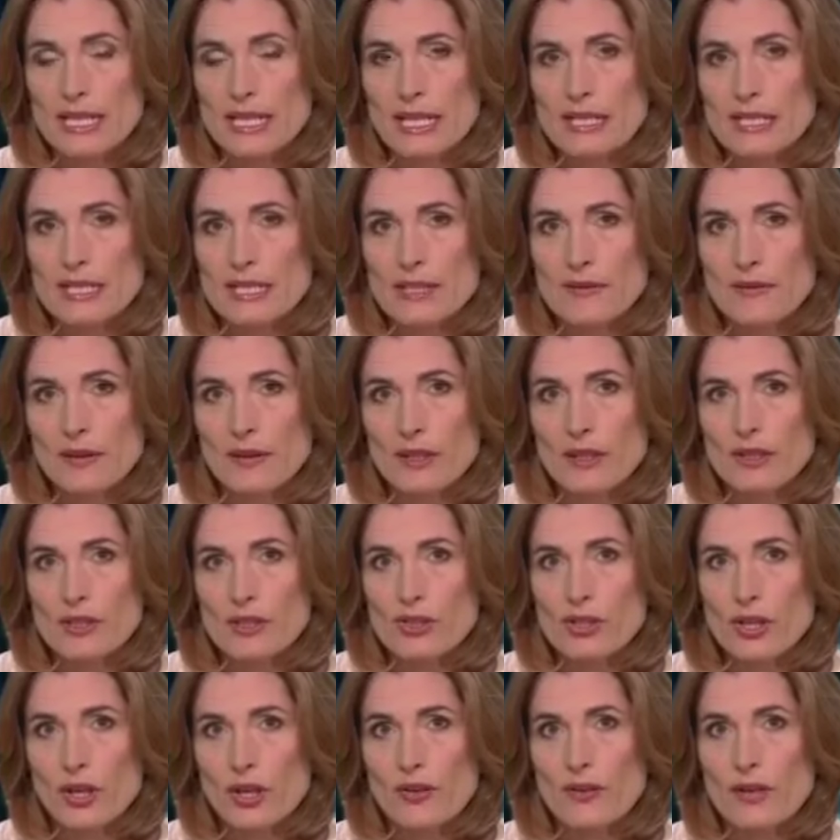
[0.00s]
latest
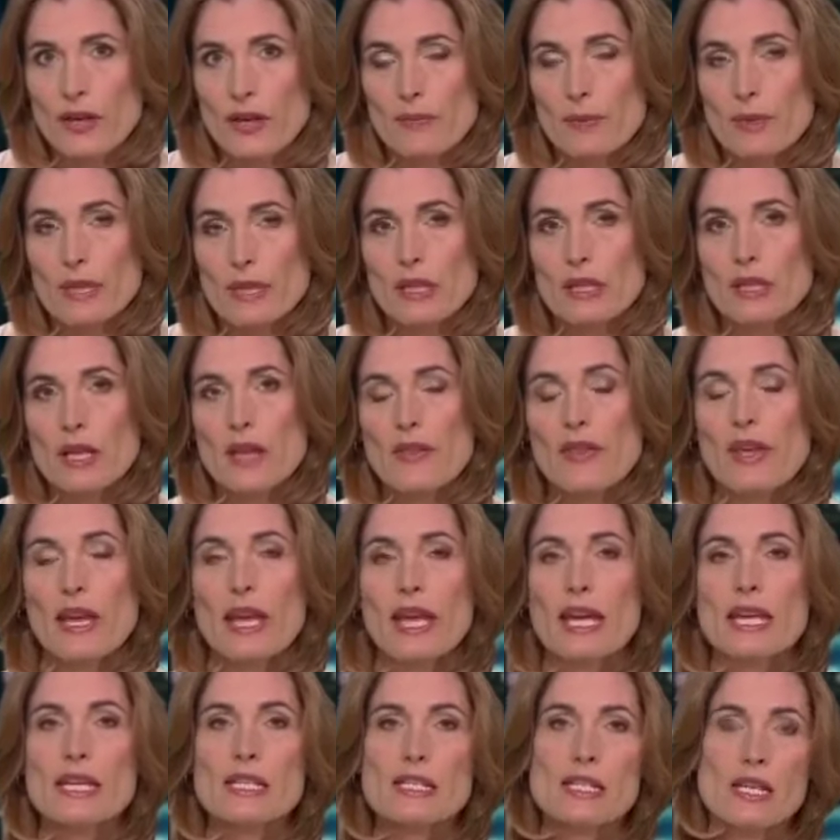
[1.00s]
figures show there have been
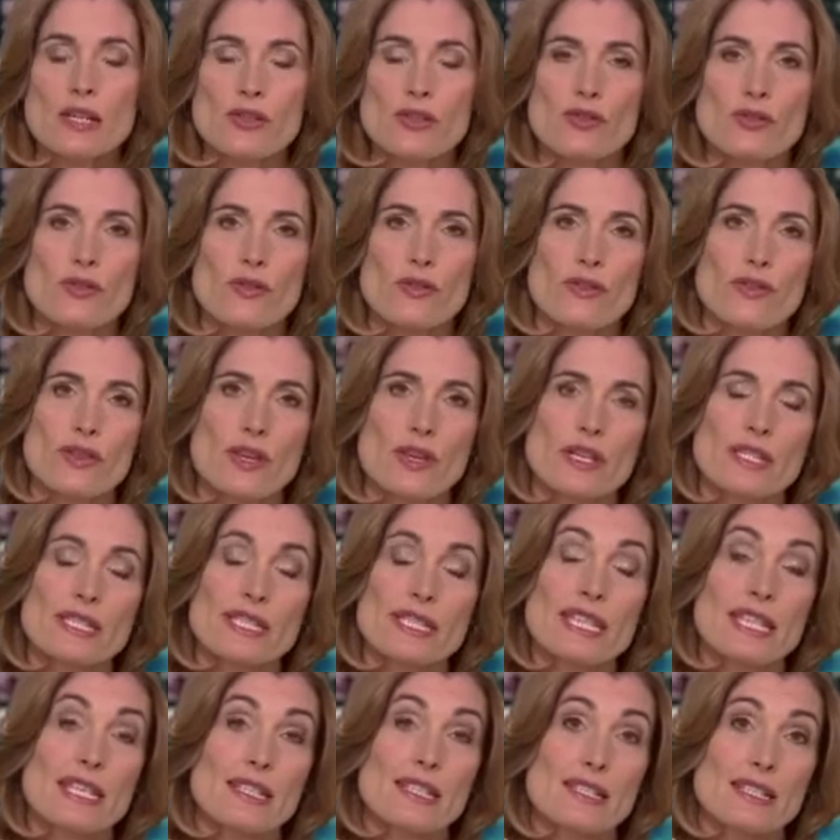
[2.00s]
another
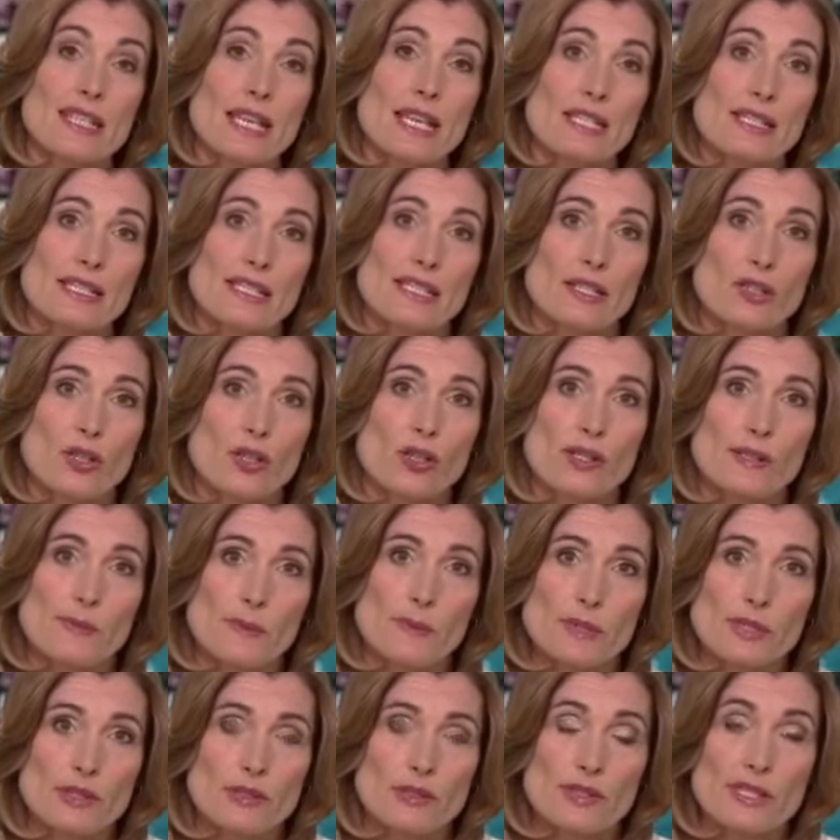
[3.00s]
813 deaths in
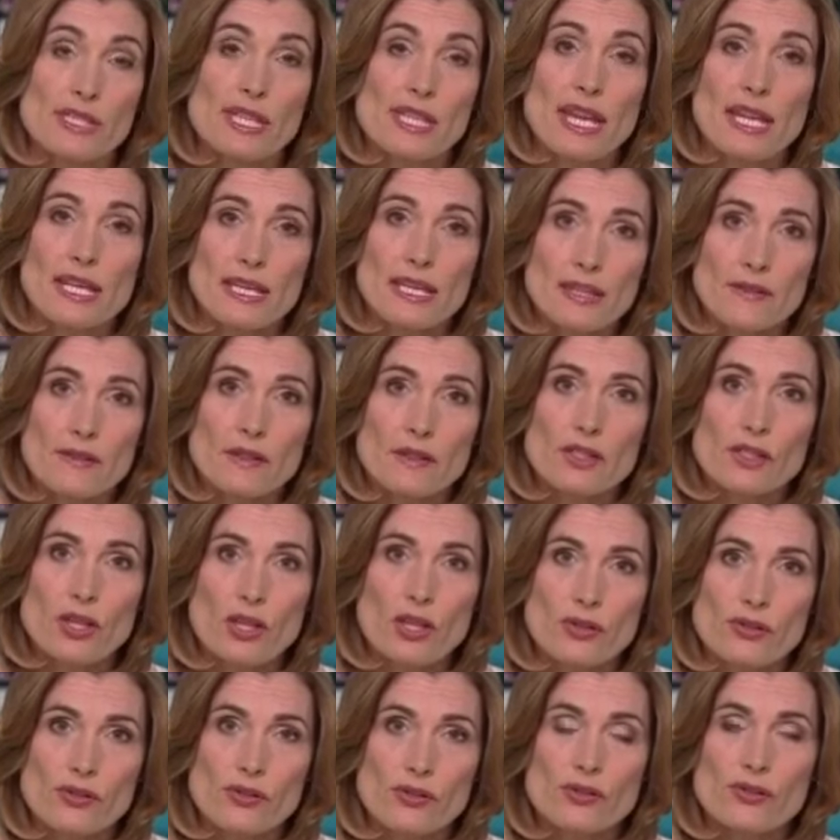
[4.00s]
hospital, taking the
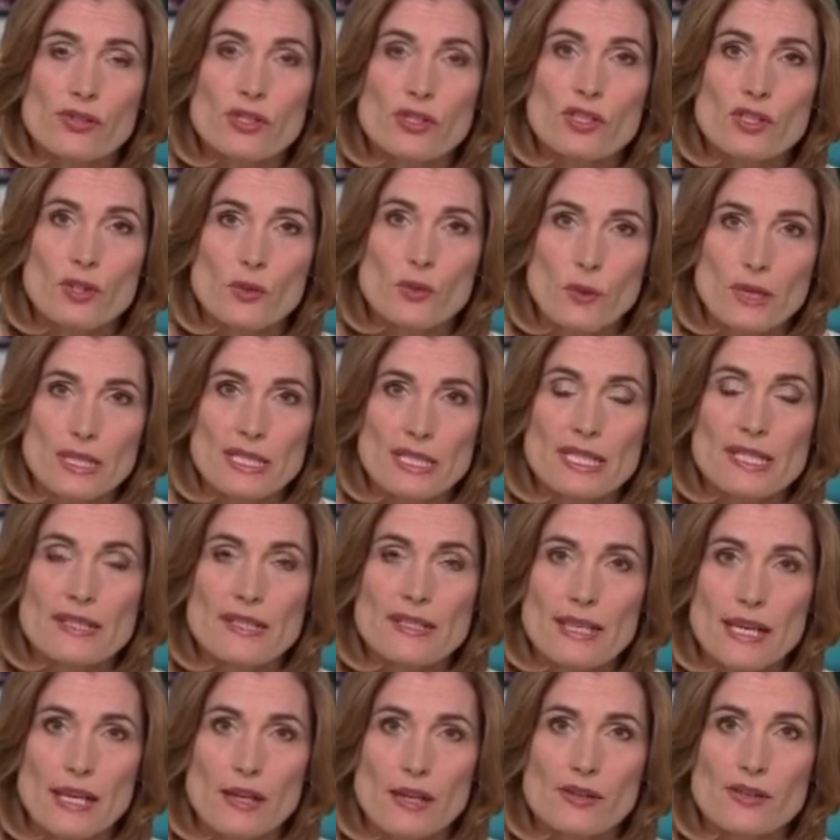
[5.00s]
total to
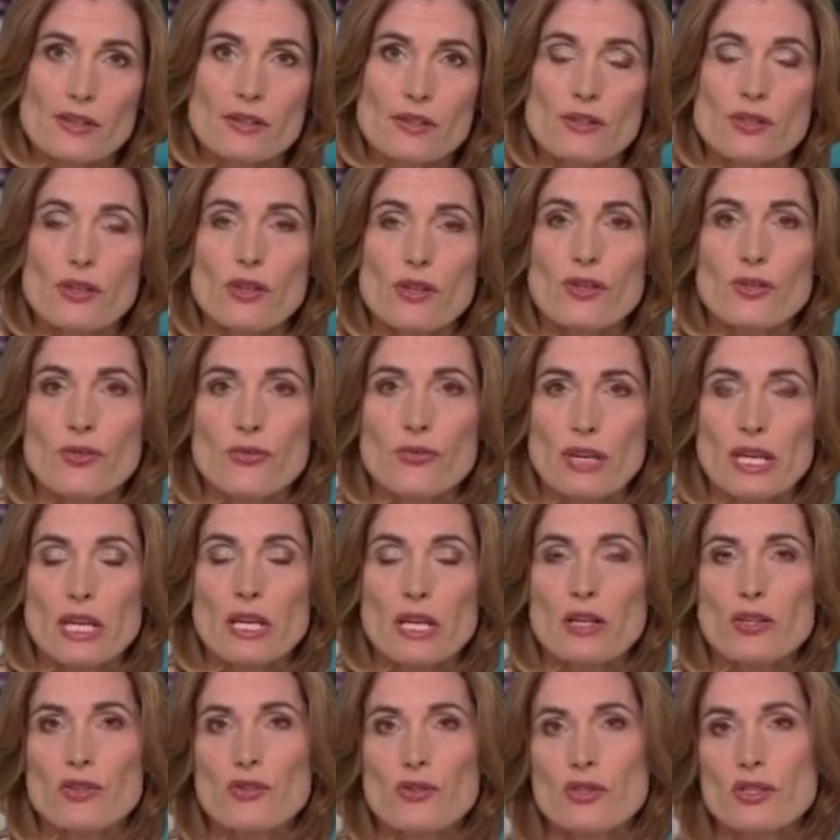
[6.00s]

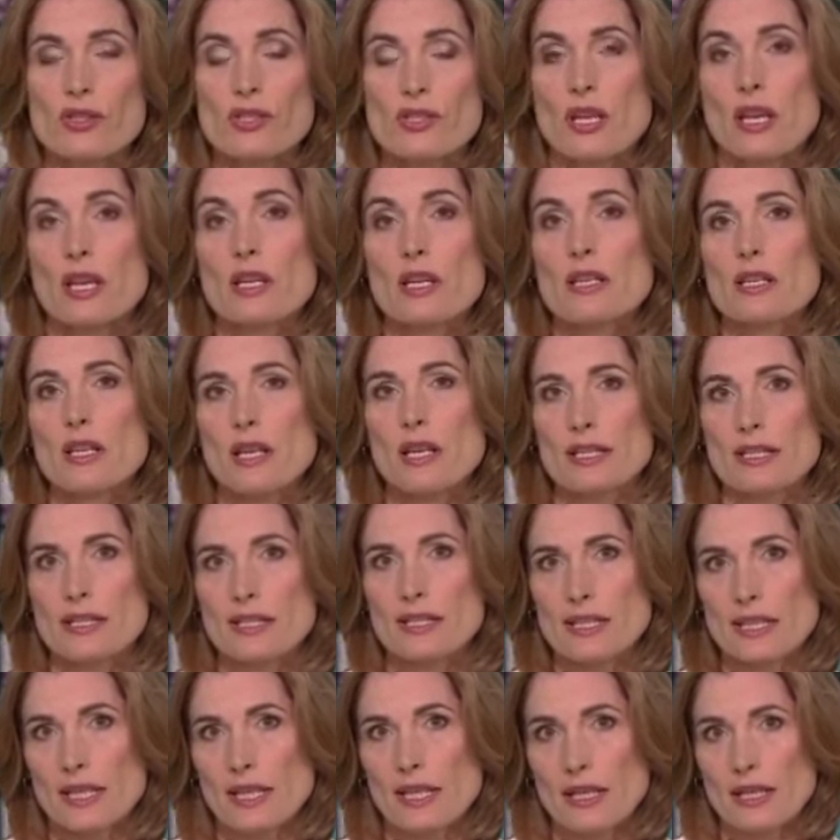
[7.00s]

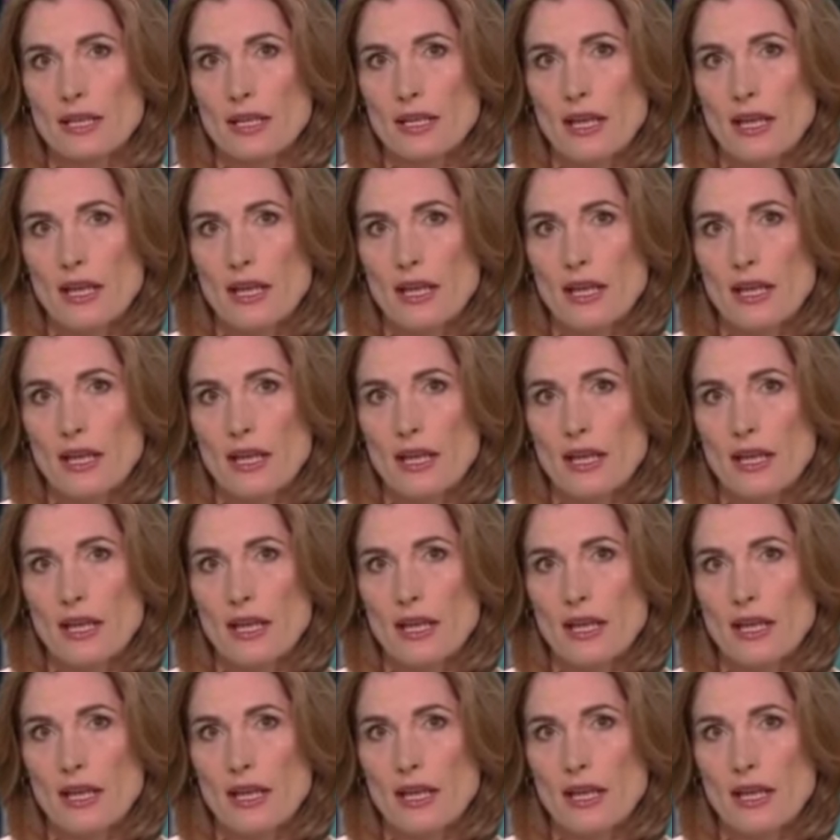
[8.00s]
20,319.